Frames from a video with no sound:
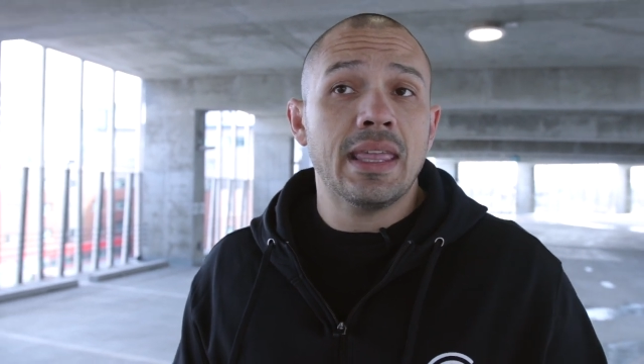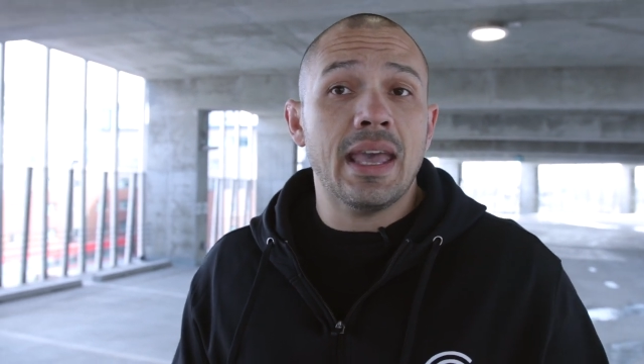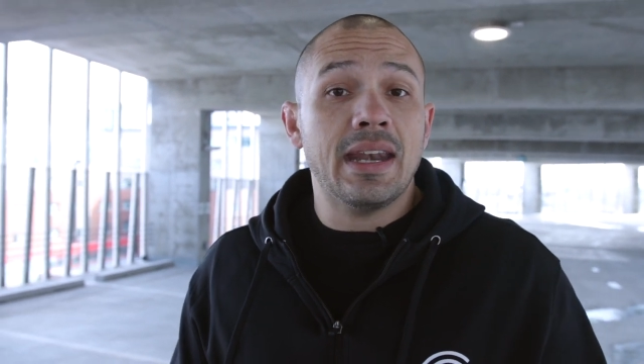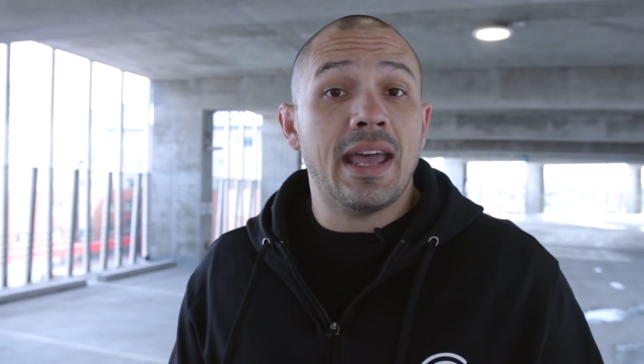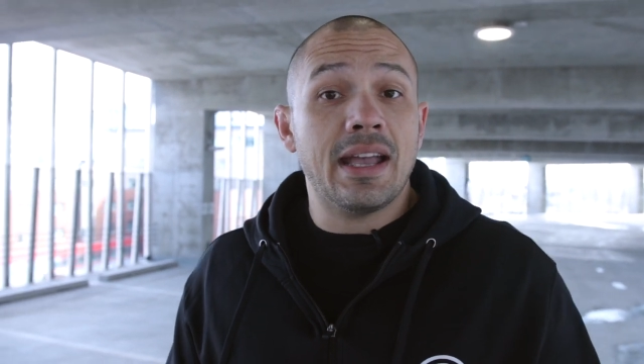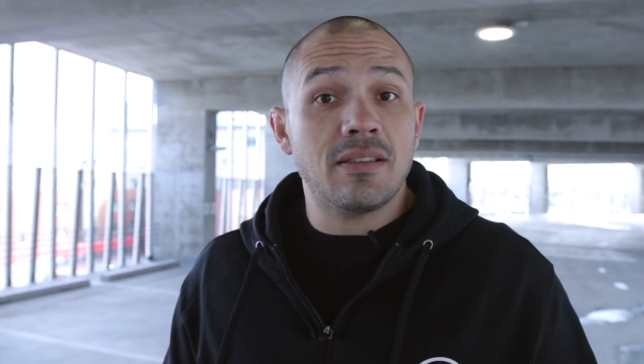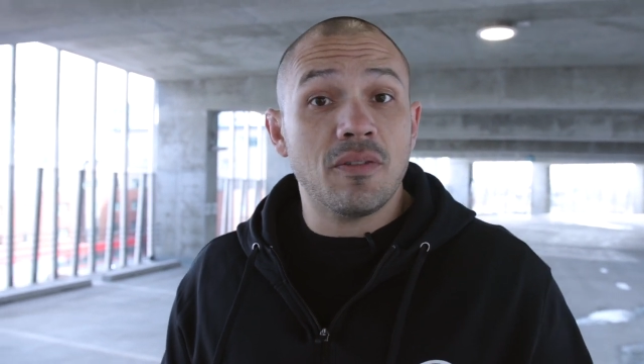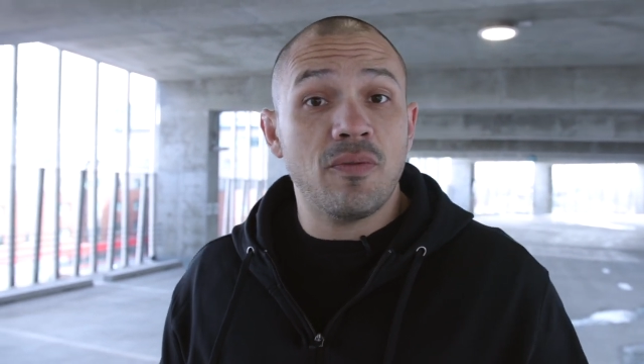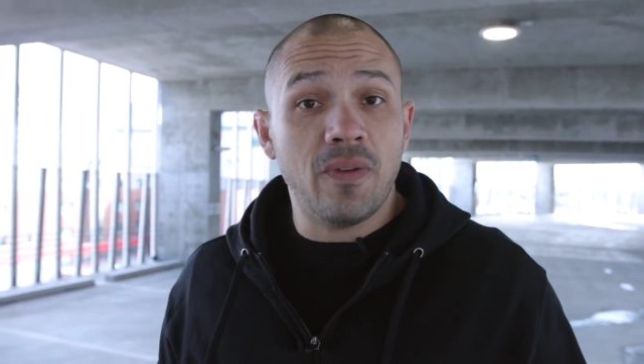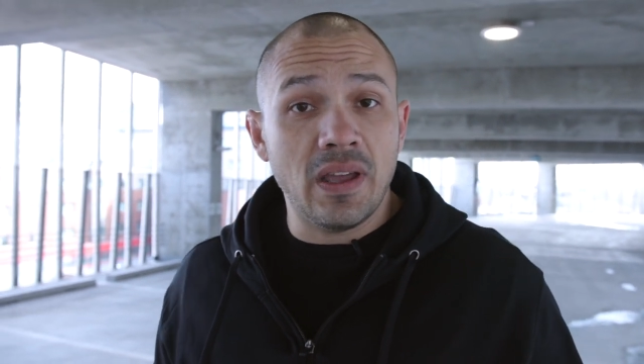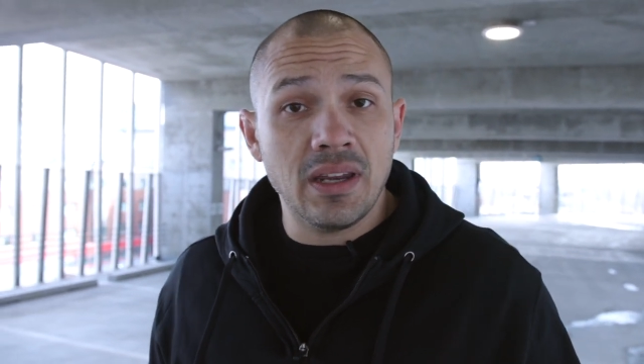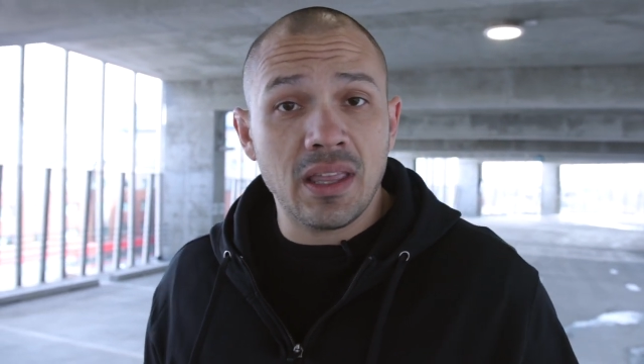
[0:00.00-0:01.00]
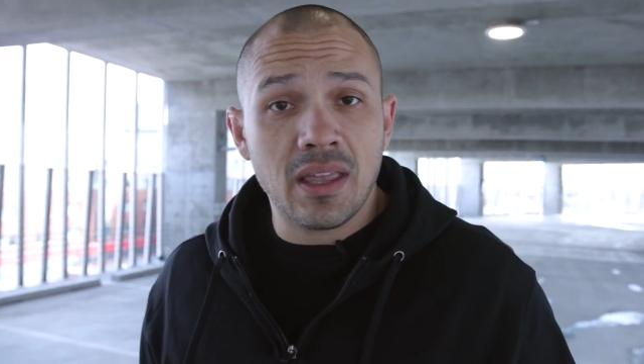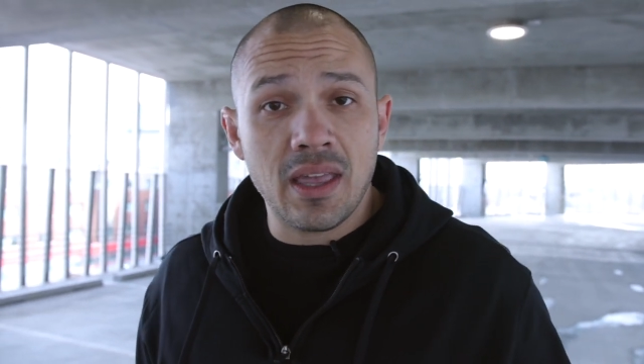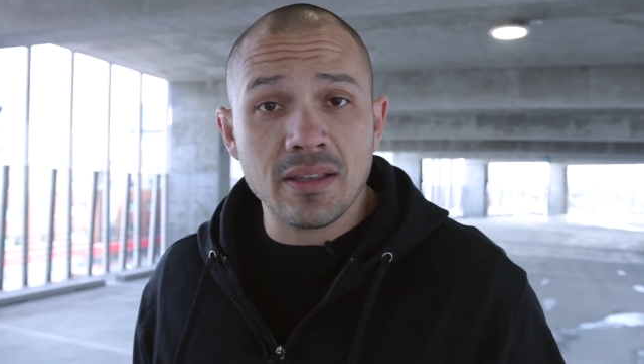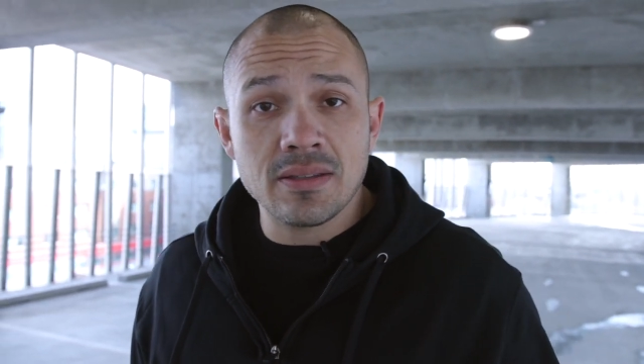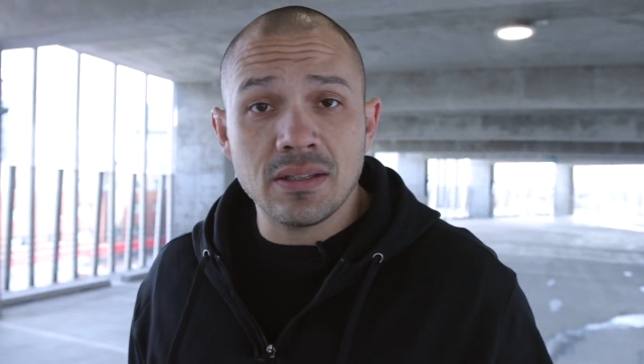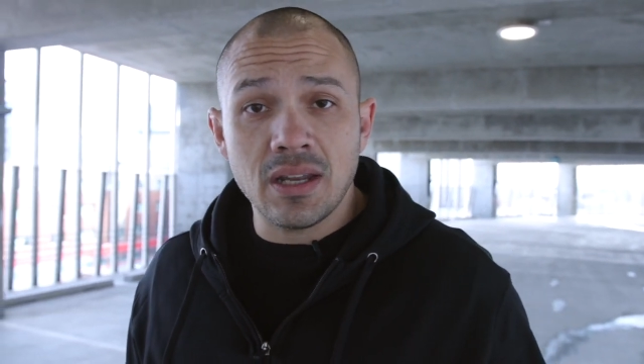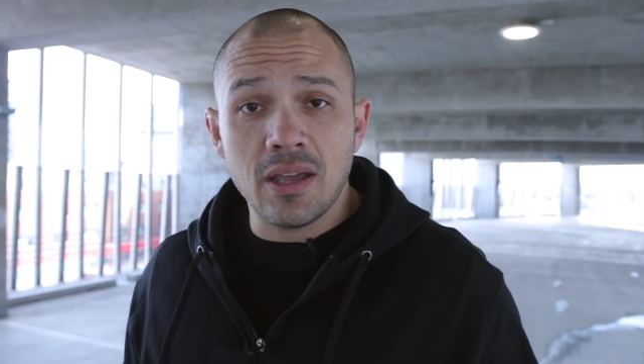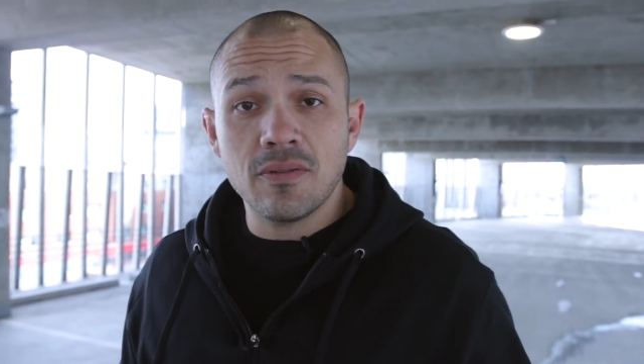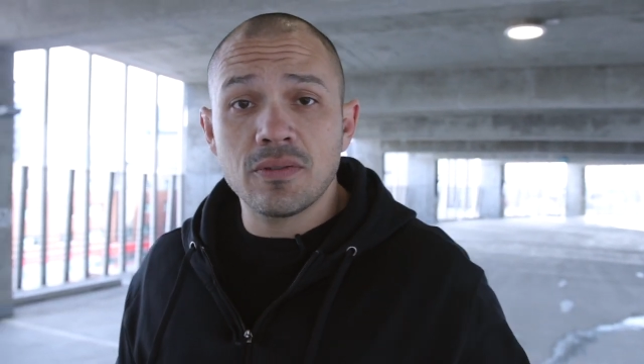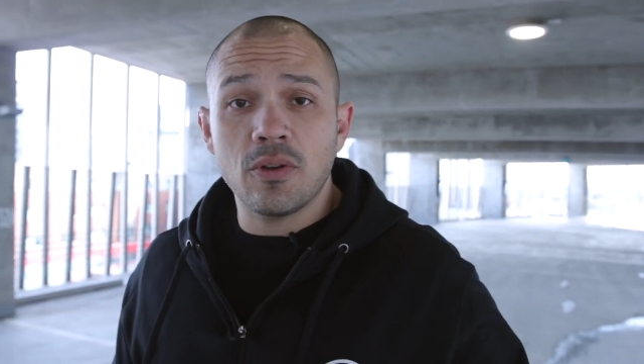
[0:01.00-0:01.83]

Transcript: get at defending against the knife.